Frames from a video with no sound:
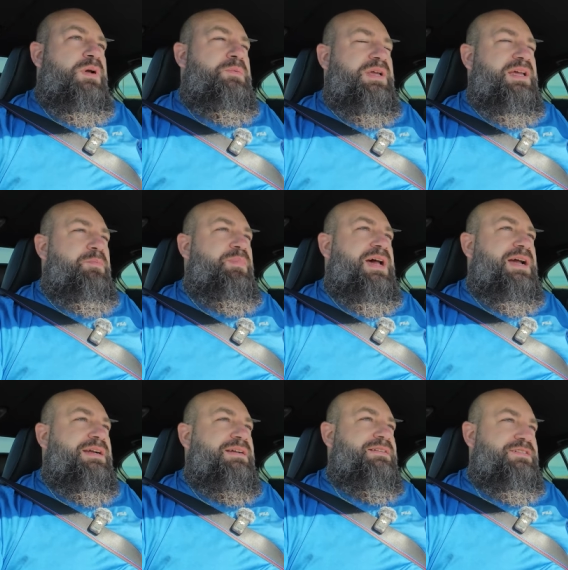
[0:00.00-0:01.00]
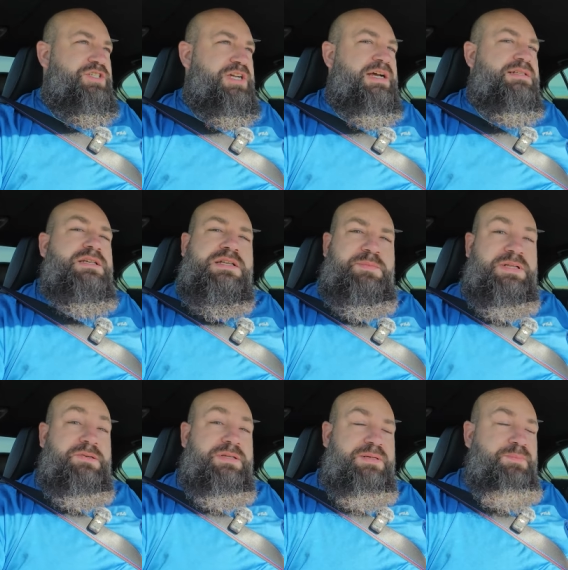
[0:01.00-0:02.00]
when we get back, Chad's going to
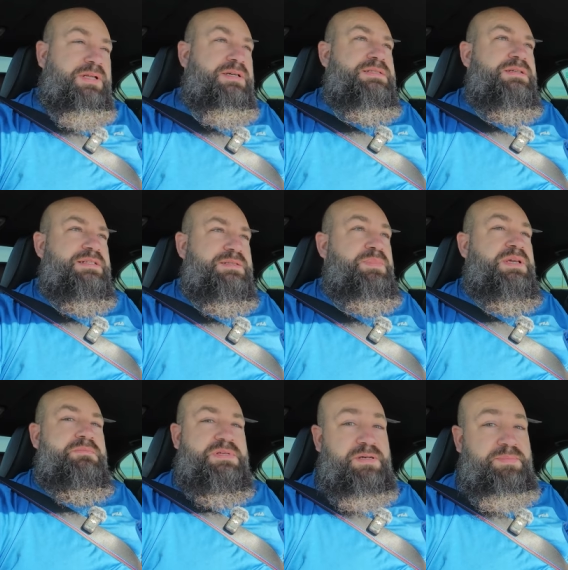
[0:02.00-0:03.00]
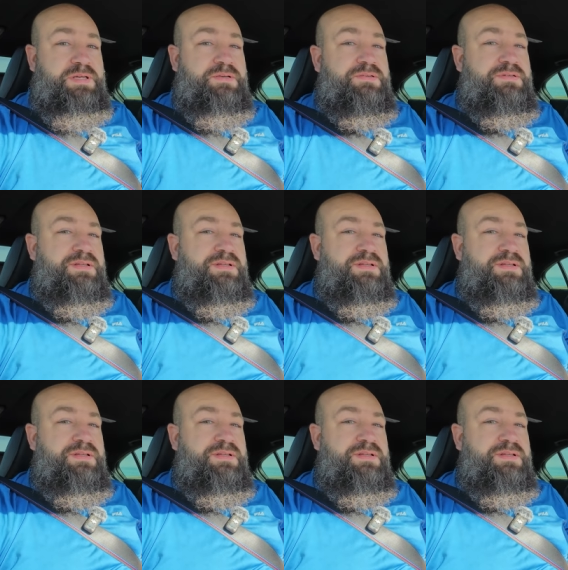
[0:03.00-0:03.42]
be doing the plugs on his B M W